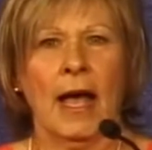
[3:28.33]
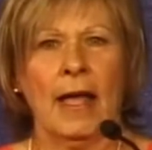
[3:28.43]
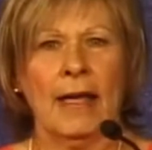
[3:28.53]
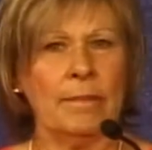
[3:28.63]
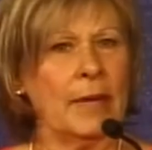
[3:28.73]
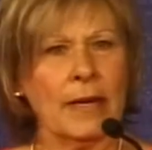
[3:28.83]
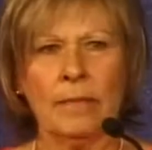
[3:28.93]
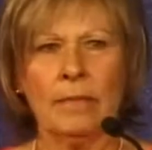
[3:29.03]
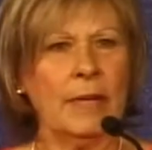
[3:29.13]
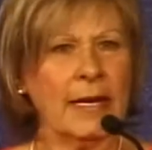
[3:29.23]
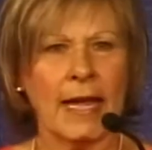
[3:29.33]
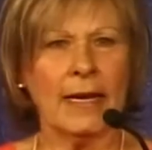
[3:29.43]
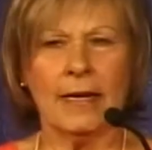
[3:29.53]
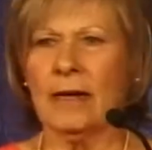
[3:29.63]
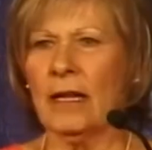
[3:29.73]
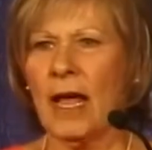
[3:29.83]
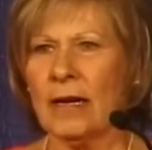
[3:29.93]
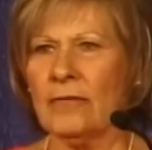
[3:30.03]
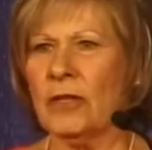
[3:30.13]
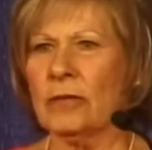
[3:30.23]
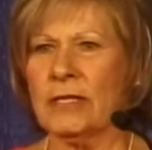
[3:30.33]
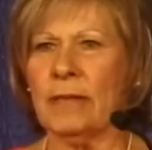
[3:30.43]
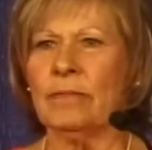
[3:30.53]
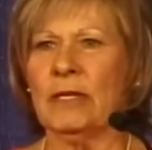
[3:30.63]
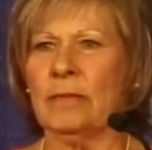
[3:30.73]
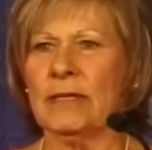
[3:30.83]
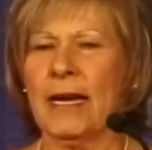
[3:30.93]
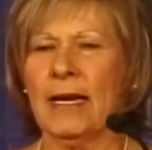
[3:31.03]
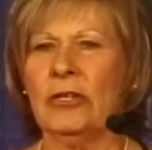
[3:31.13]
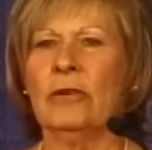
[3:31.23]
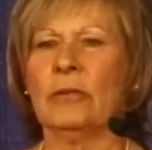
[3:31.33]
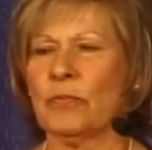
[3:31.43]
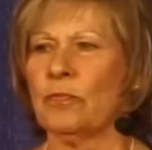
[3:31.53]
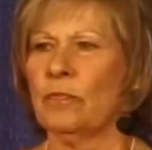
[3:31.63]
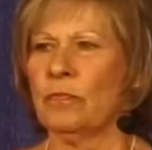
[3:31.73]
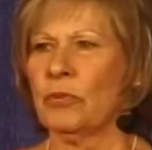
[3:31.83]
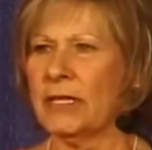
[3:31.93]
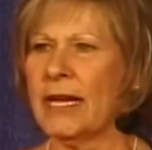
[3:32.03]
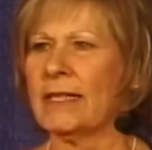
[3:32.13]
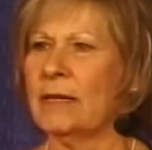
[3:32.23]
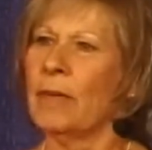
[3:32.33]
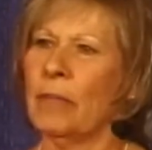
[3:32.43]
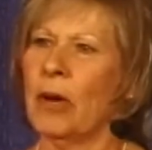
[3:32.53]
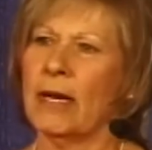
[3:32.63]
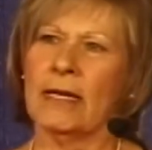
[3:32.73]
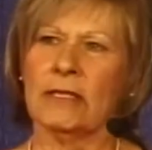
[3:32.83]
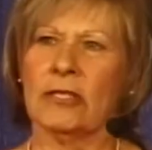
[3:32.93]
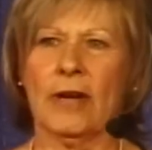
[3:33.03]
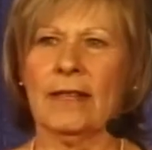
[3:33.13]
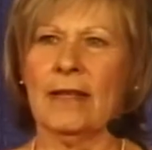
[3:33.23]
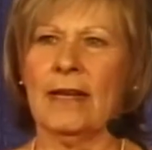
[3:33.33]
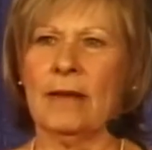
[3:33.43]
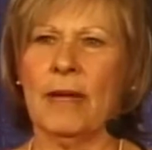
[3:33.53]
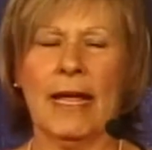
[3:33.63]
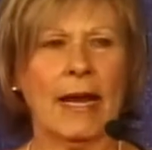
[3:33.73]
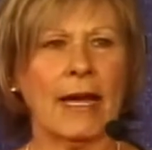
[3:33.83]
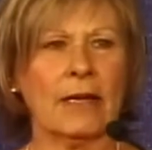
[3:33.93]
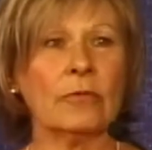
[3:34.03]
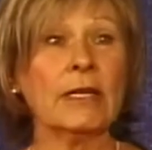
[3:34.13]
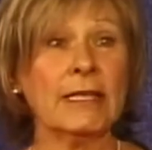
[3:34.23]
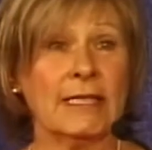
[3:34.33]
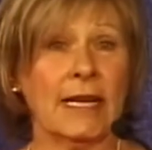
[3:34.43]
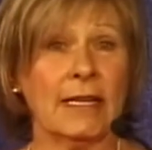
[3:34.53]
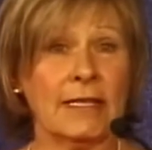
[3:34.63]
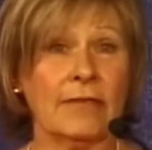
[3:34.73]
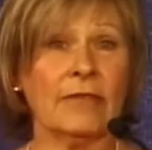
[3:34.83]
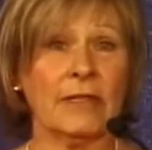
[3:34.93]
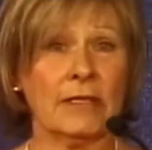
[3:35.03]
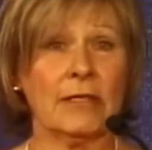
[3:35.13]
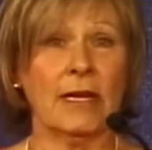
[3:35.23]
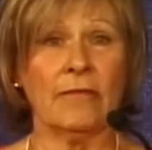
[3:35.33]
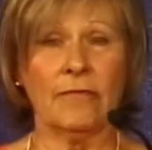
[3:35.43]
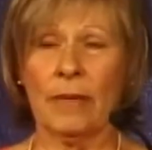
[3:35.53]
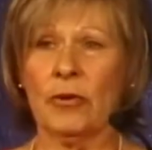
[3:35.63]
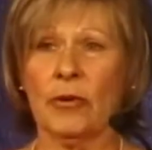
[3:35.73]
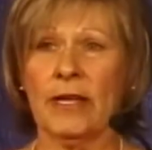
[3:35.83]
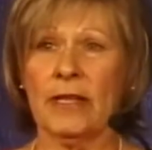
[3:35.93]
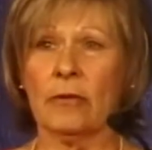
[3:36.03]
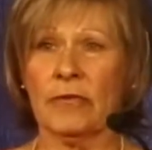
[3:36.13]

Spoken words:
it mitigated a lot of those symptoms, and I knew it was protecting my body and strengthening me, and I could really tell a difference. In February, there were